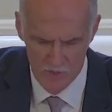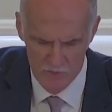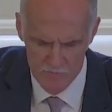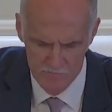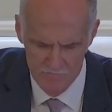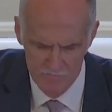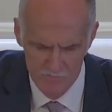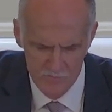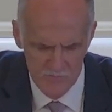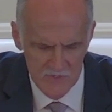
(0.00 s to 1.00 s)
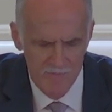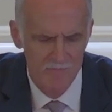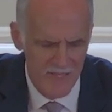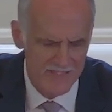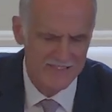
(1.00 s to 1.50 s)
young,
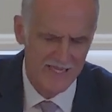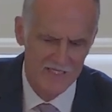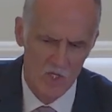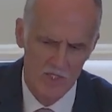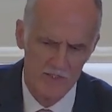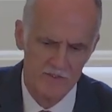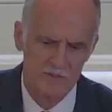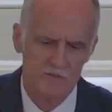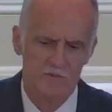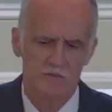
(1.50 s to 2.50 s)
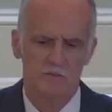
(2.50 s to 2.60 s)
meditate on it.